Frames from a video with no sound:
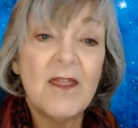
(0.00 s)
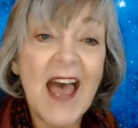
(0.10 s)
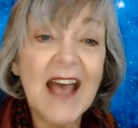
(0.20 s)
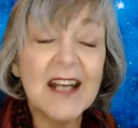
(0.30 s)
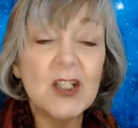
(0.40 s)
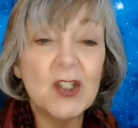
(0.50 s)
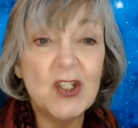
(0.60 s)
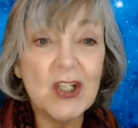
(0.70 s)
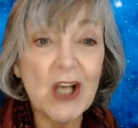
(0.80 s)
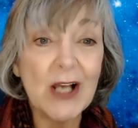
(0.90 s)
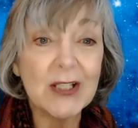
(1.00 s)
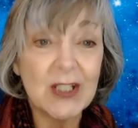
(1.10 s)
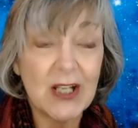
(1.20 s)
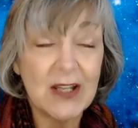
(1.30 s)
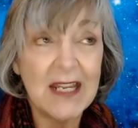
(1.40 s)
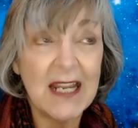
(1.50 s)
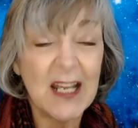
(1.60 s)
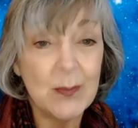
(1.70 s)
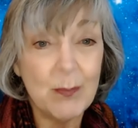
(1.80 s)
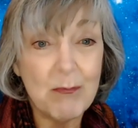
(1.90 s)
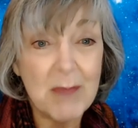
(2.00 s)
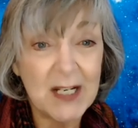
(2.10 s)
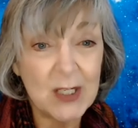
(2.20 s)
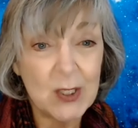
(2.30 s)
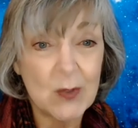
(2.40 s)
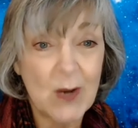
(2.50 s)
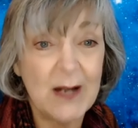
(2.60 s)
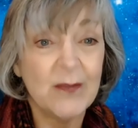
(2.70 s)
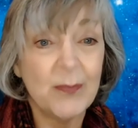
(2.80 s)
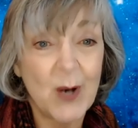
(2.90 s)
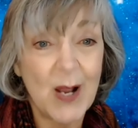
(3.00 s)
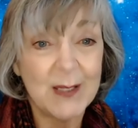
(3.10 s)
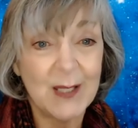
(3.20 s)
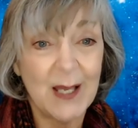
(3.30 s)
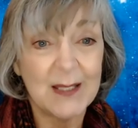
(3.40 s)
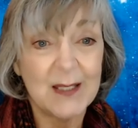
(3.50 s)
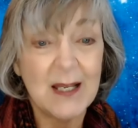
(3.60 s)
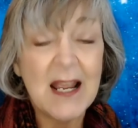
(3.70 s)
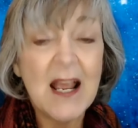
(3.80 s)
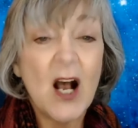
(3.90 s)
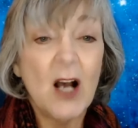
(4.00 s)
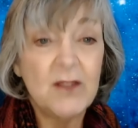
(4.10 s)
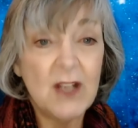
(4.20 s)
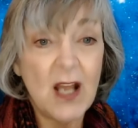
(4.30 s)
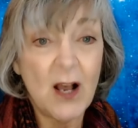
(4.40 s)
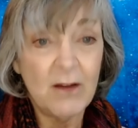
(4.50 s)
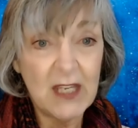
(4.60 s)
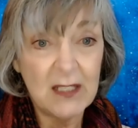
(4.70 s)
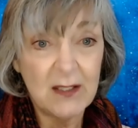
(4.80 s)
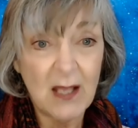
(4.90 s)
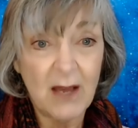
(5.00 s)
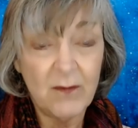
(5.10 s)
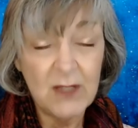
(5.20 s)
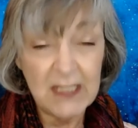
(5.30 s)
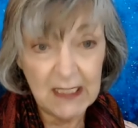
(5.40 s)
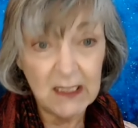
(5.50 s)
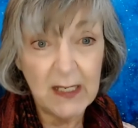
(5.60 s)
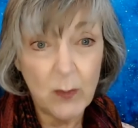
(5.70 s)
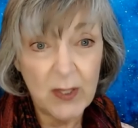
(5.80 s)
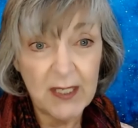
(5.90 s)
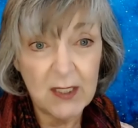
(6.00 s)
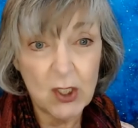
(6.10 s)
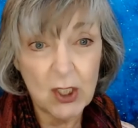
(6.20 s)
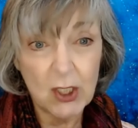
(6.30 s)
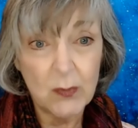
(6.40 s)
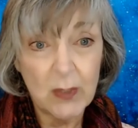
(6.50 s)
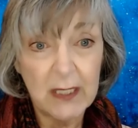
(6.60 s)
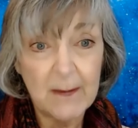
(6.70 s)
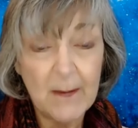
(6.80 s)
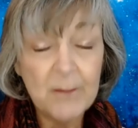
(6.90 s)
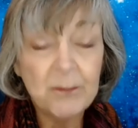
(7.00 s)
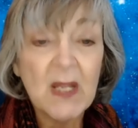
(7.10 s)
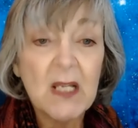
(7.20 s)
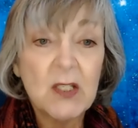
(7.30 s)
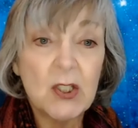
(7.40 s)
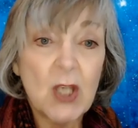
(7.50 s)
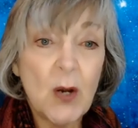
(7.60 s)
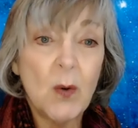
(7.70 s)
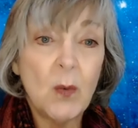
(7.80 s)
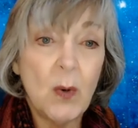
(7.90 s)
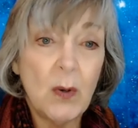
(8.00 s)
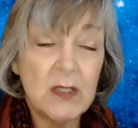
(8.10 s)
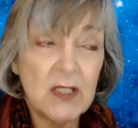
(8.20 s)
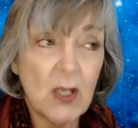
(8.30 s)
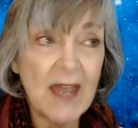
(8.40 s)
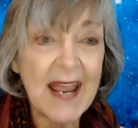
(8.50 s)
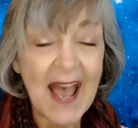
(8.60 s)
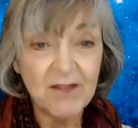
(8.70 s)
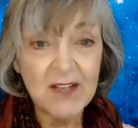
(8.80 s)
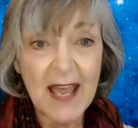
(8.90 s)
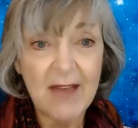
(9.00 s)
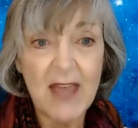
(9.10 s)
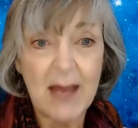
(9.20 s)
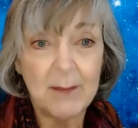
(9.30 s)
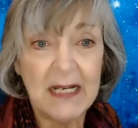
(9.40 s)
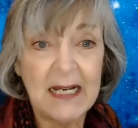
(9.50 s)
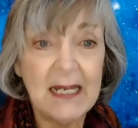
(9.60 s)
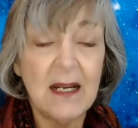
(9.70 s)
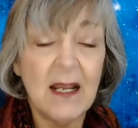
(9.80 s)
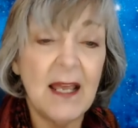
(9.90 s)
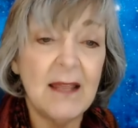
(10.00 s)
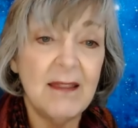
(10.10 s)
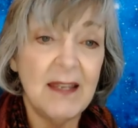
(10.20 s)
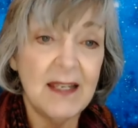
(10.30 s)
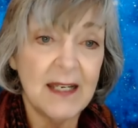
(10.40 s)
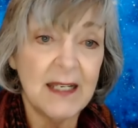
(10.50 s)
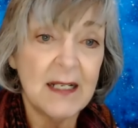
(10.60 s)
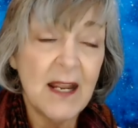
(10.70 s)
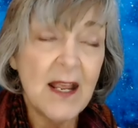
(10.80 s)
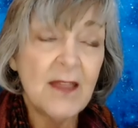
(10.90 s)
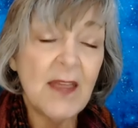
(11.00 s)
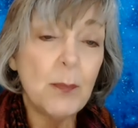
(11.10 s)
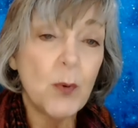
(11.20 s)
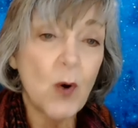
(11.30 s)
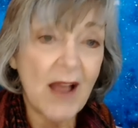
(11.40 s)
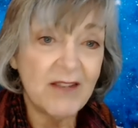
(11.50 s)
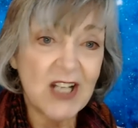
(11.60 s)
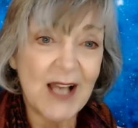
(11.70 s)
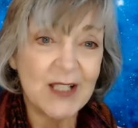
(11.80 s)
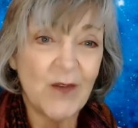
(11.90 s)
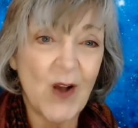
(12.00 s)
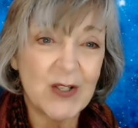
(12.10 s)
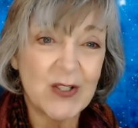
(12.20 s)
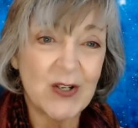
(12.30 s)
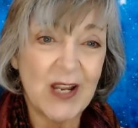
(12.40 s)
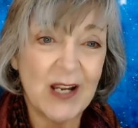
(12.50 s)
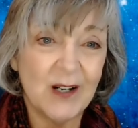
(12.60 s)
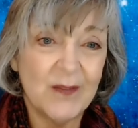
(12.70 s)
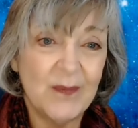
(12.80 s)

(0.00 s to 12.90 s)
That is just the administrative process of dealing with these children. So they have to have that money, and then they privatize foster care.